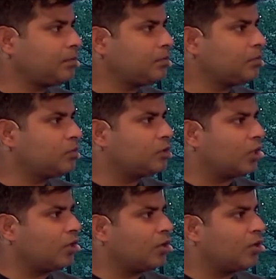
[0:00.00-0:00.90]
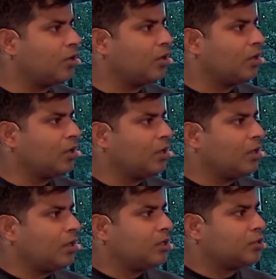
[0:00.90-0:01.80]
so
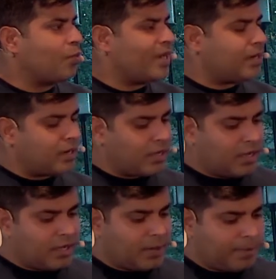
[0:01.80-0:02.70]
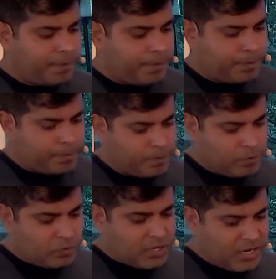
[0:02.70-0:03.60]
when
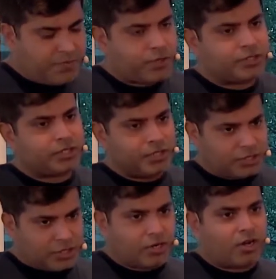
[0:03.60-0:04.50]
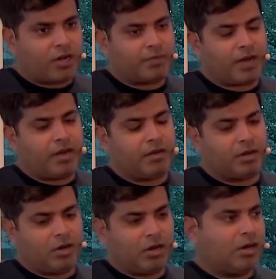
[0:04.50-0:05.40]
the infrastructure
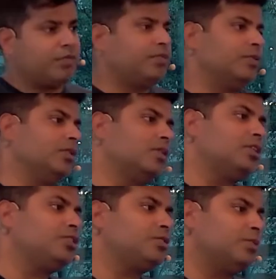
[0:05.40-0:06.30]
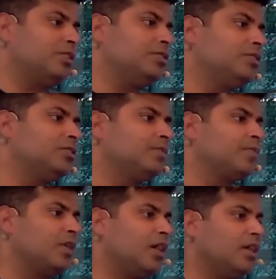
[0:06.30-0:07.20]
of customers
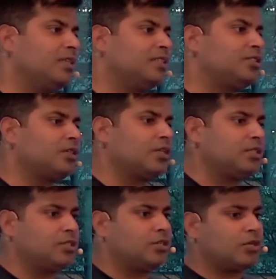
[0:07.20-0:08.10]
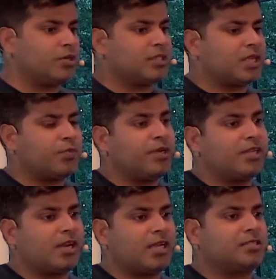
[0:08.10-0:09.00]
it started growing, then we
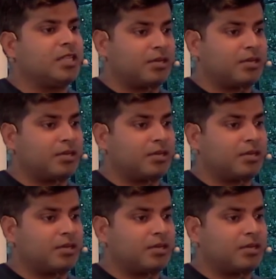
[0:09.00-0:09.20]
realized that okay,